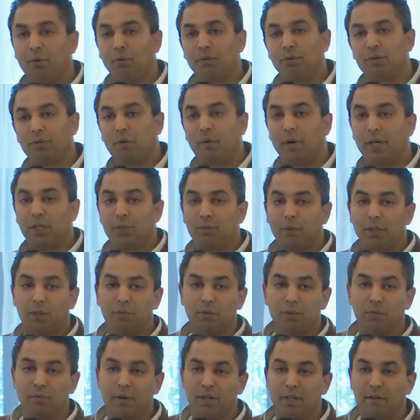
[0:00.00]
Pure Storage, which
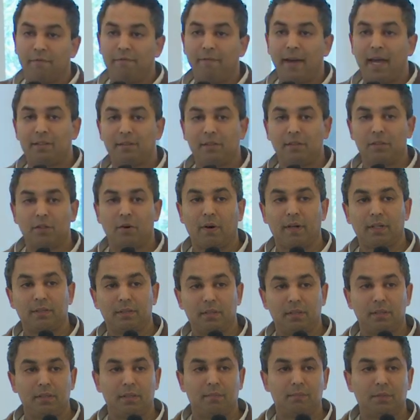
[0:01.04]
was one of the fastest growing
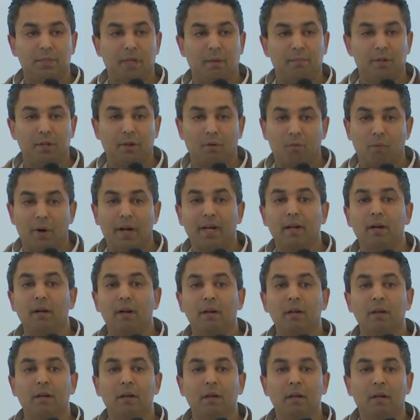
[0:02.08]
systems company on
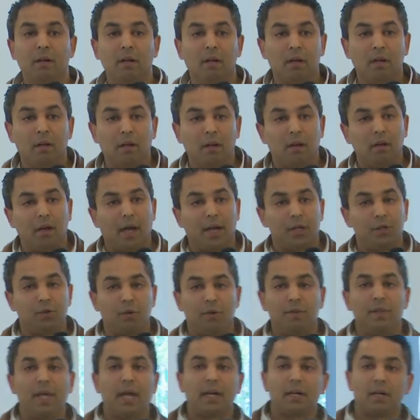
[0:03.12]
record. I
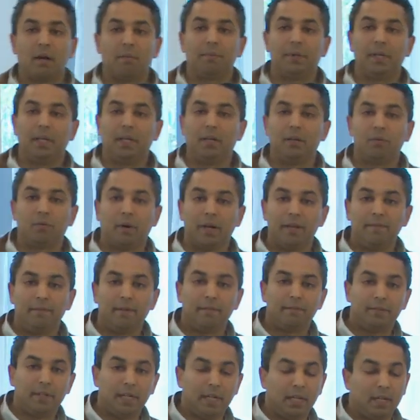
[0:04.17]
joined that company in
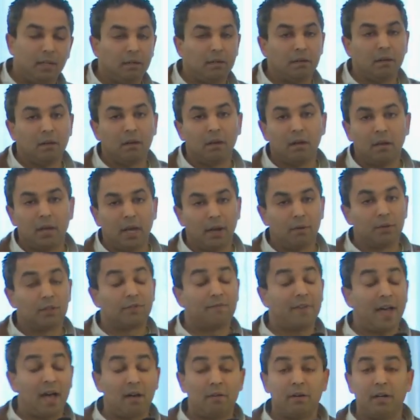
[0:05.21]
2015. It was
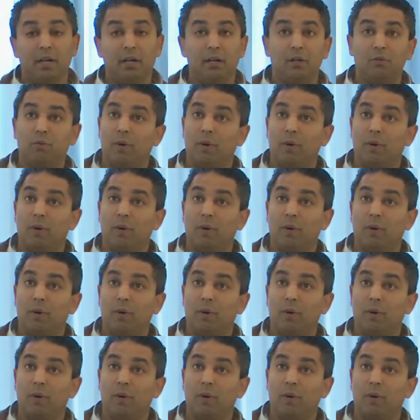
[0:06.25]
founded in